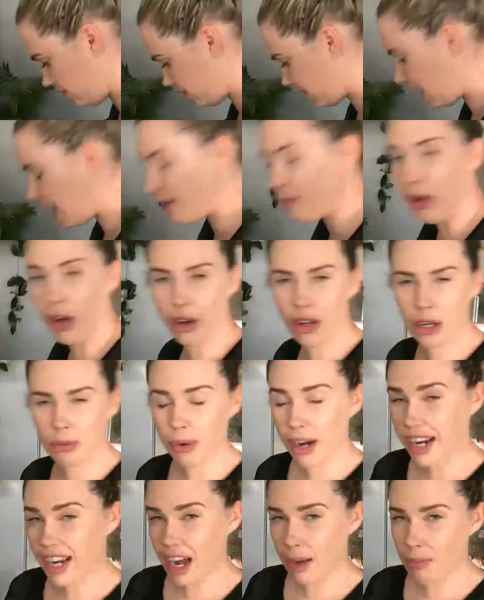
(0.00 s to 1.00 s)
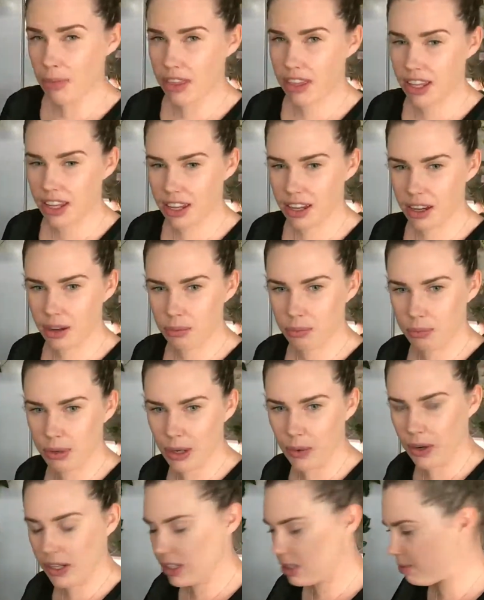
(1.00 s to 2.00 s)
And I'm not going to break up the big
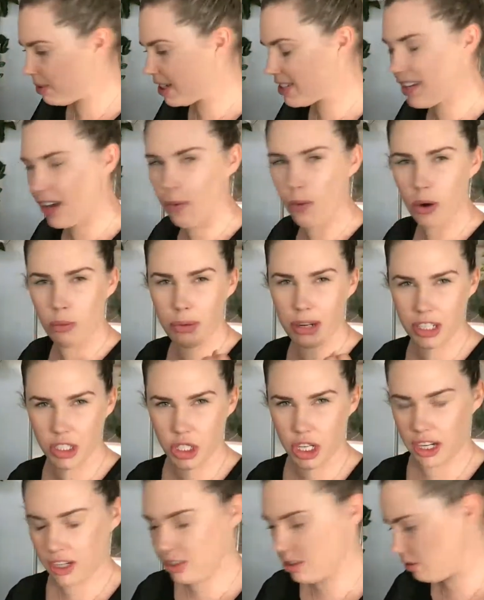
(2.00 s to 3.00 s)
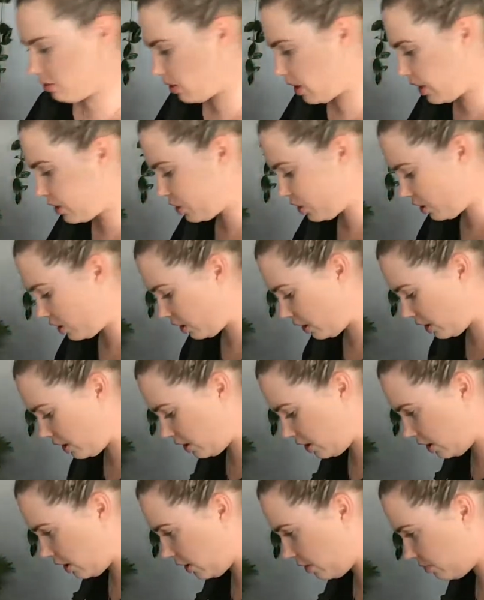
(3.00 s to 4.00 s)
ones because I want big chunks of white chocolate in
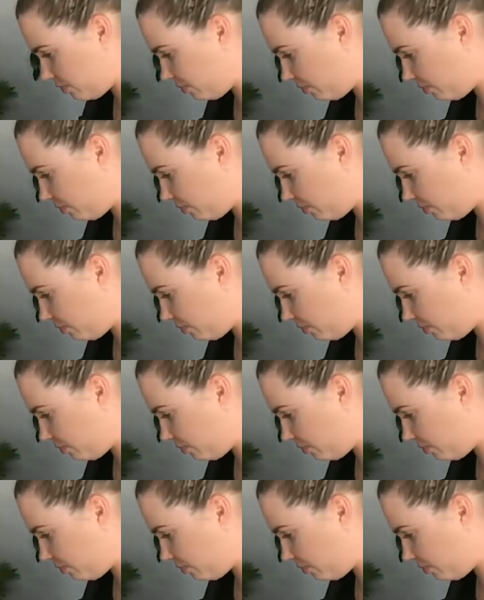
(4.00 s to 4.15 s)
there.